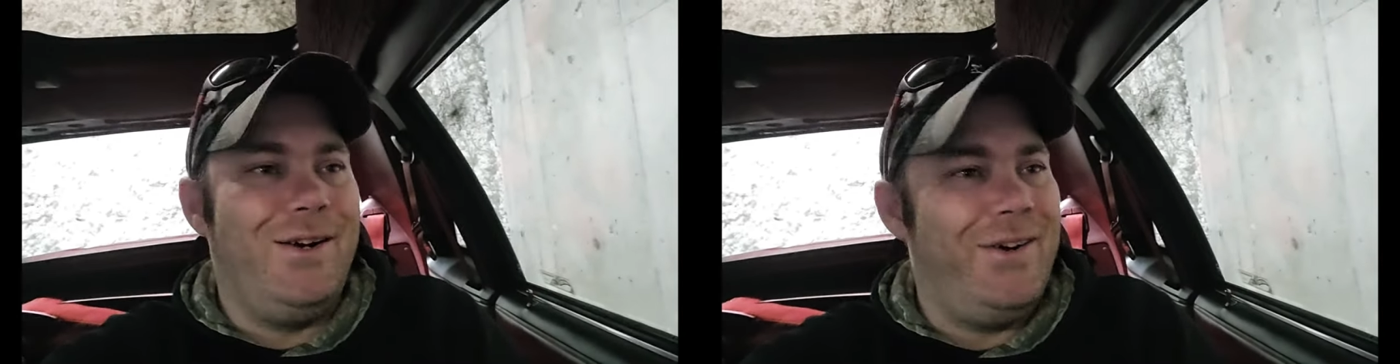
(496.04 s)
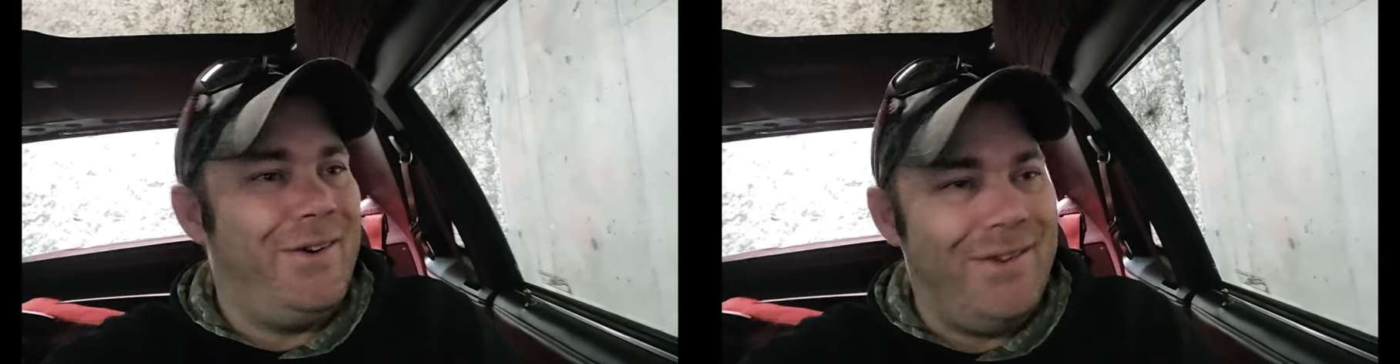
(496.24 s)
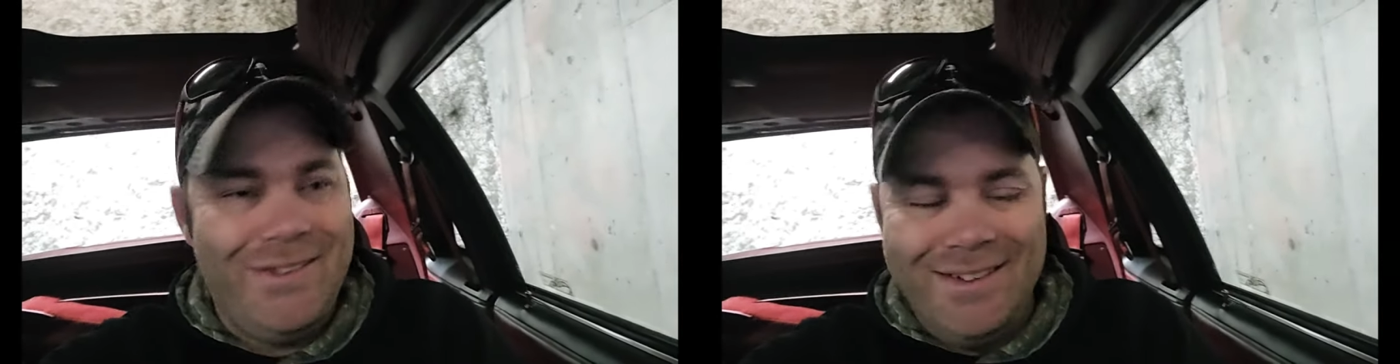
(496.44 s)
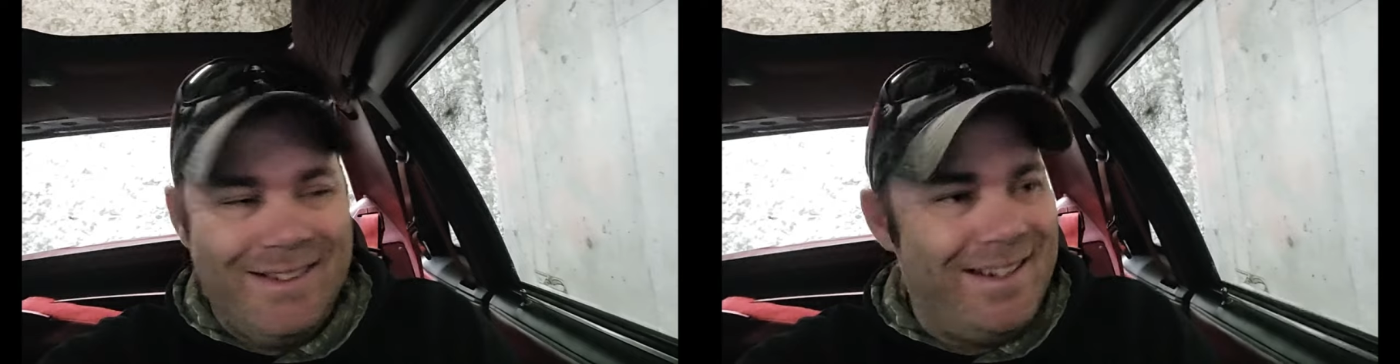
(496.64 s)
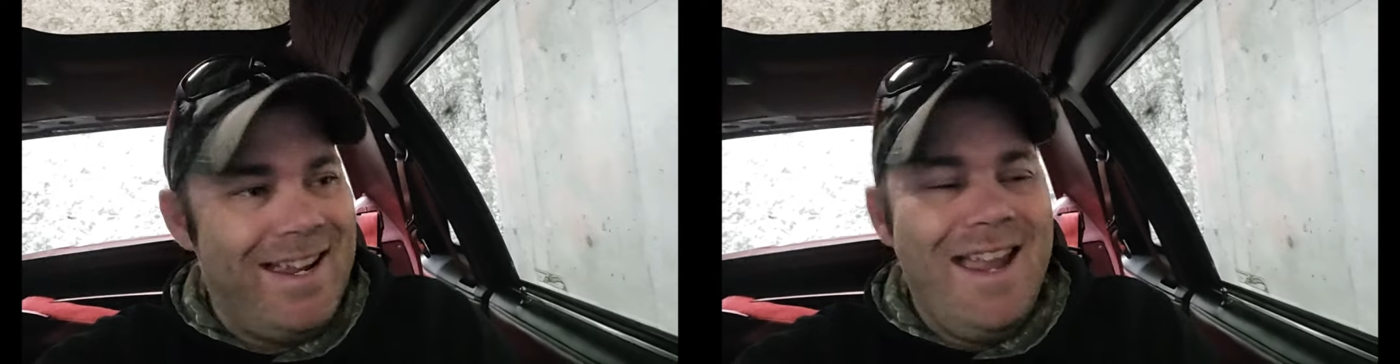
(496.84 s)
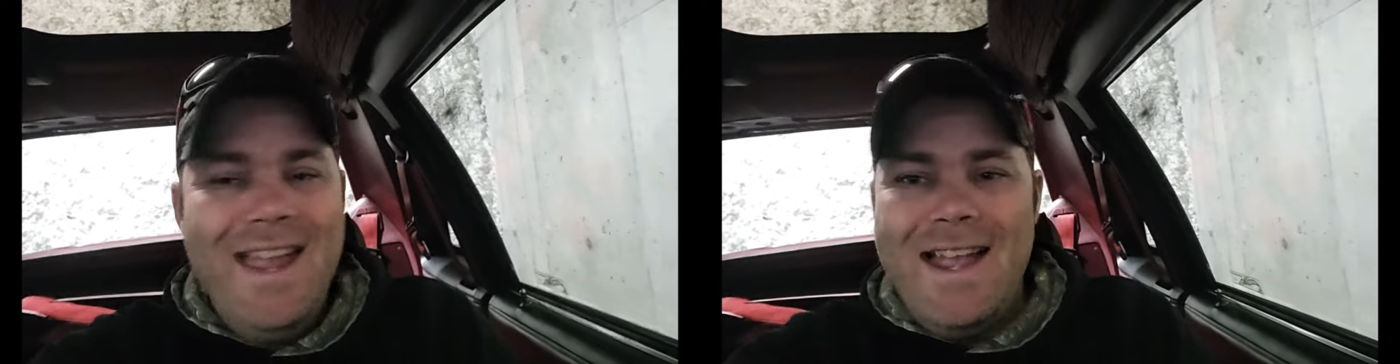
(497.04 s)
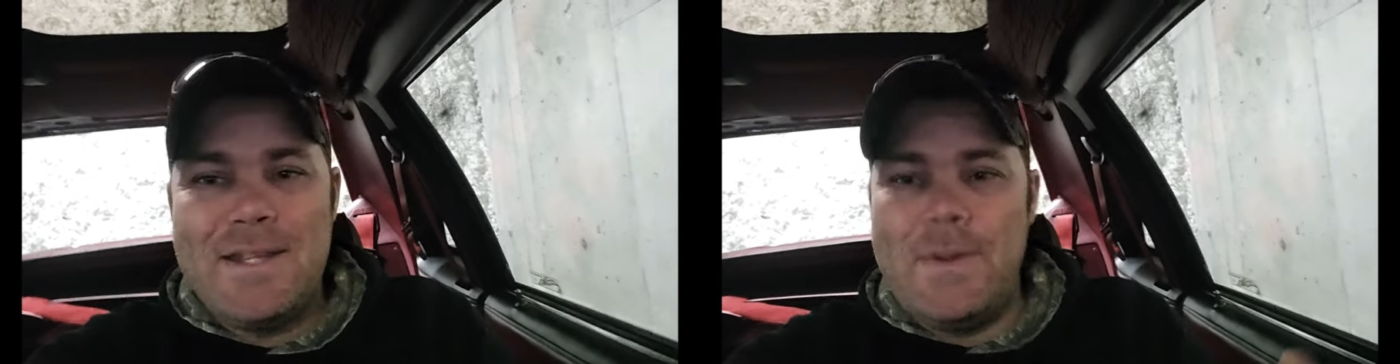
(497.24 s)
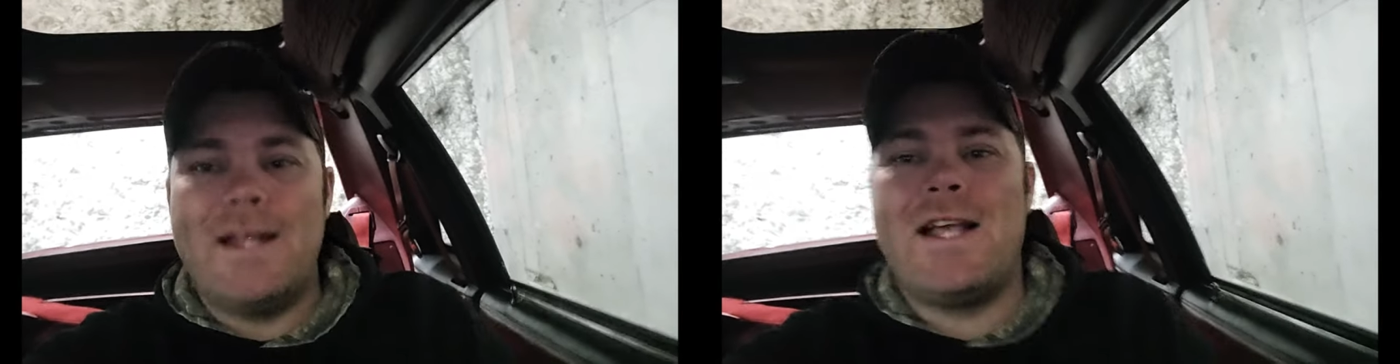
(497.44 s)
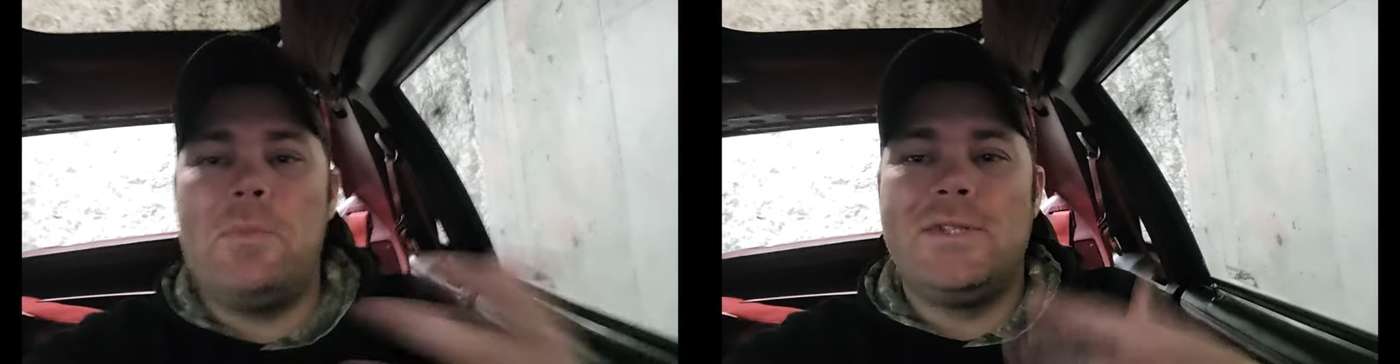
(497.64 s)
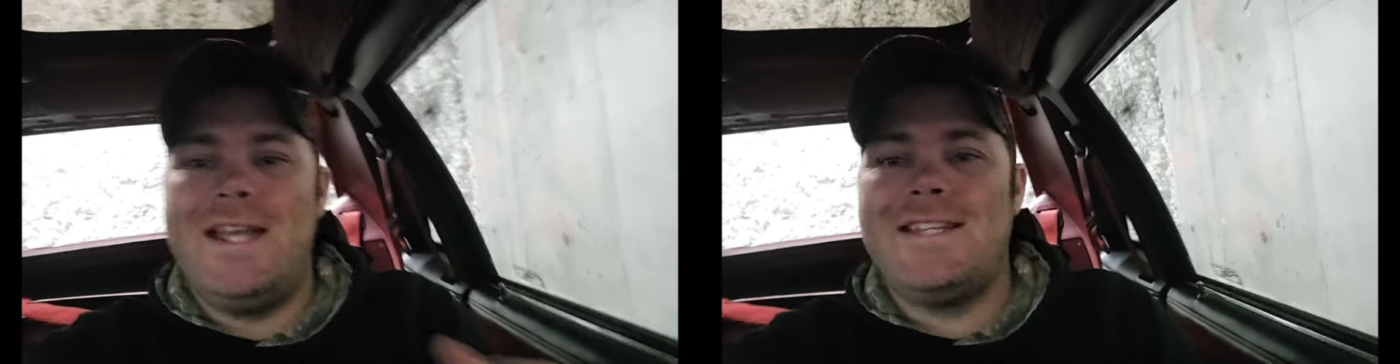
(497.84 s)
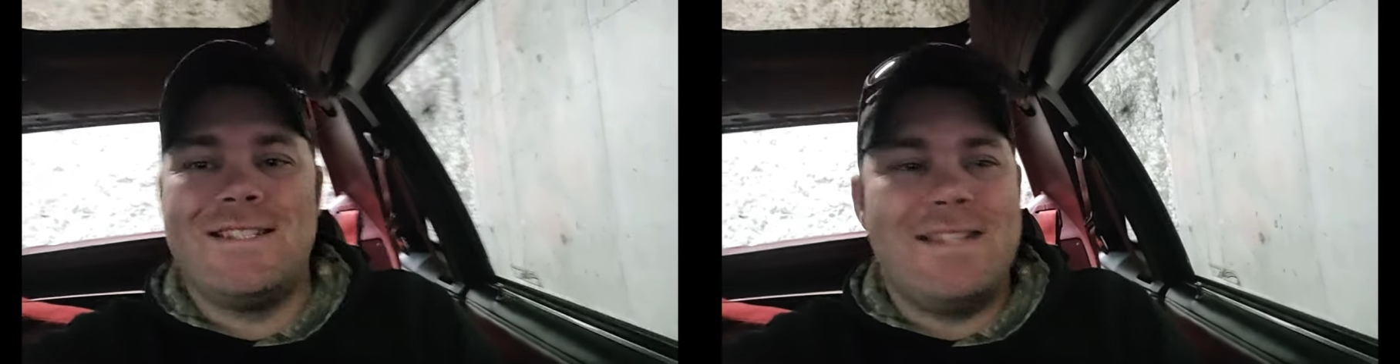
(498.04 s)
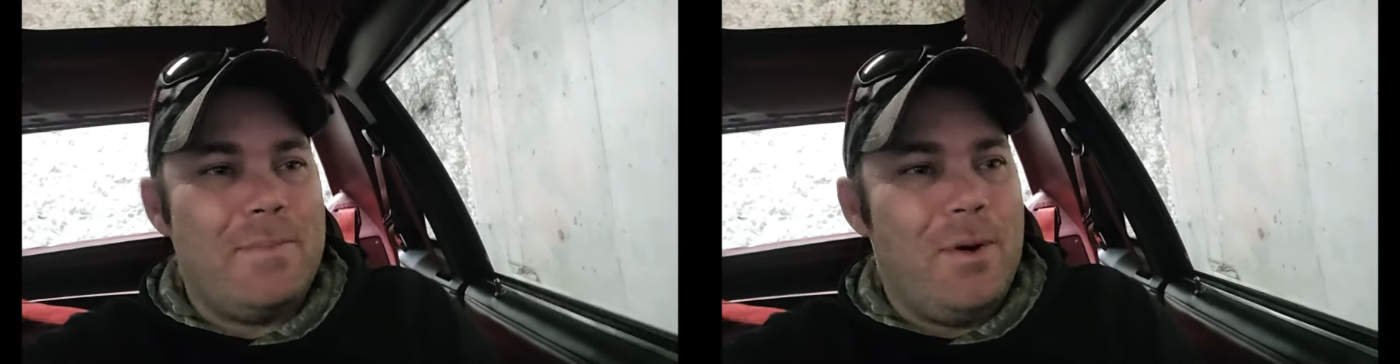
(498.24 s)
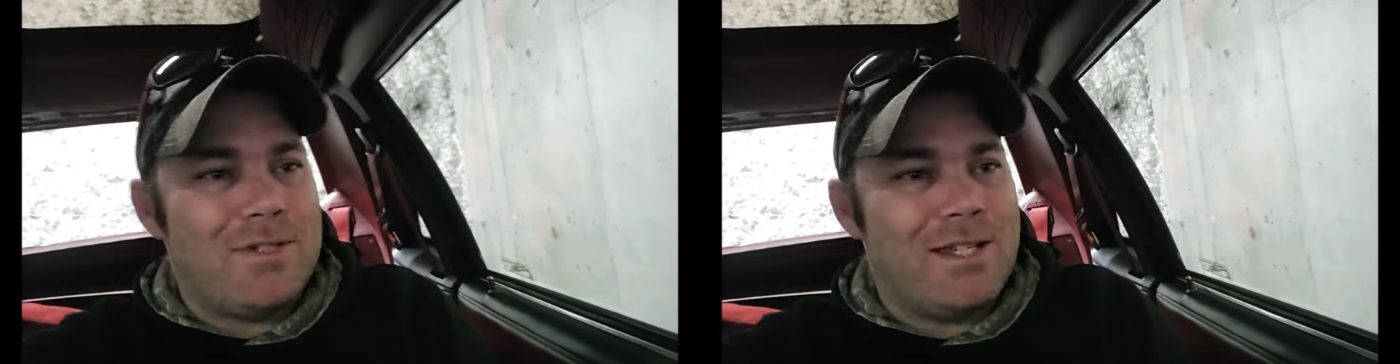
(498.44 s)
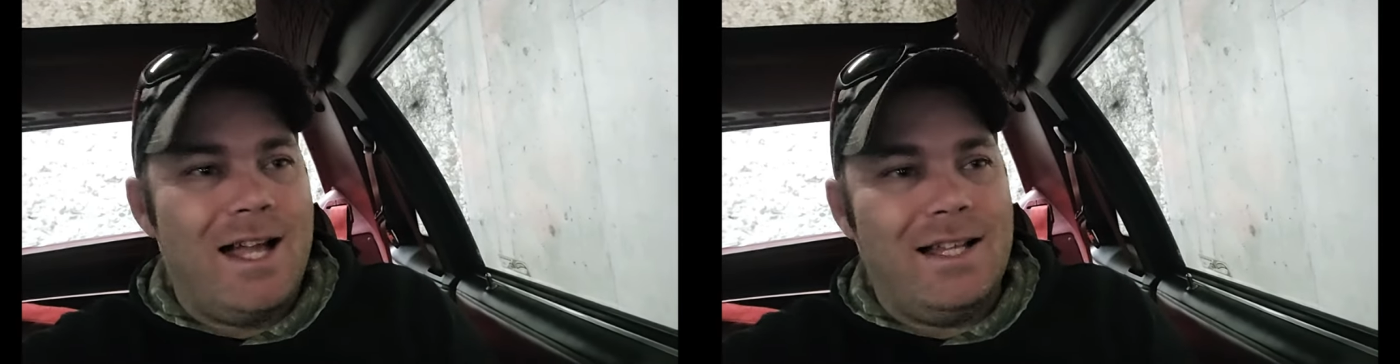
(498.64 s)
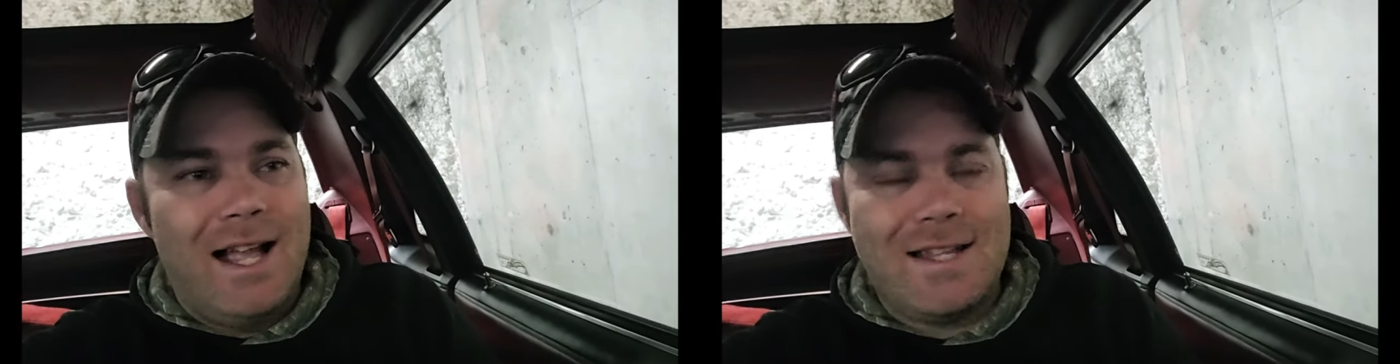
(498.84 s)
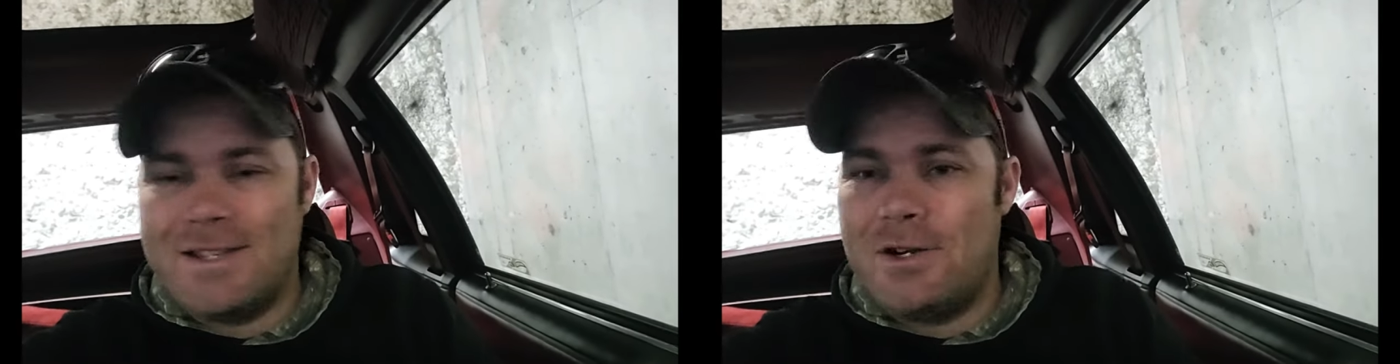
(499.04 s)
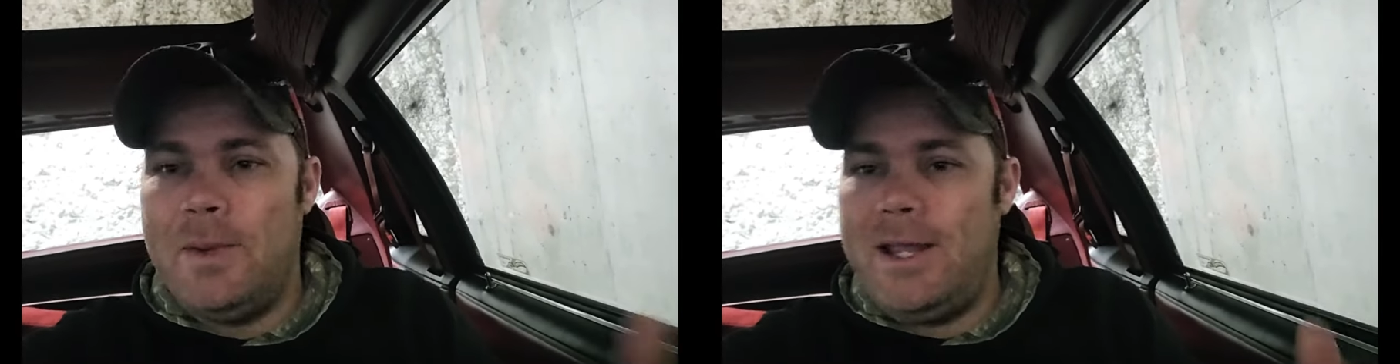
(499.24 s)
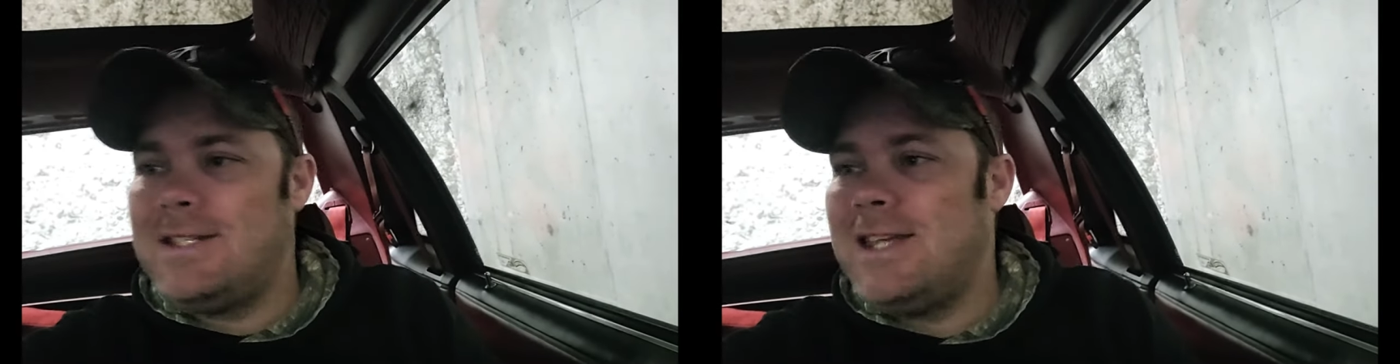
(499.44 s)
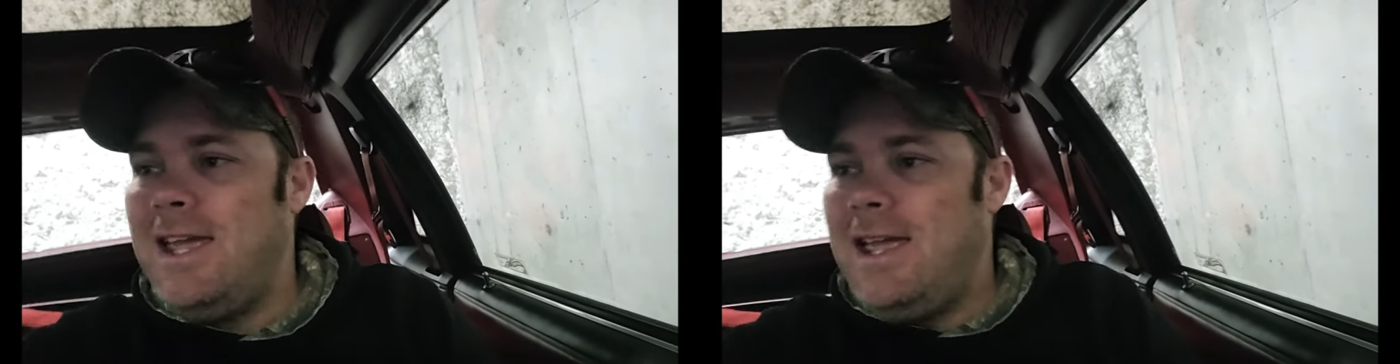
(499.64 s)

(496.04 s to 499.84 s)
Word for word: So it's been a couple days since I posted that last little bit.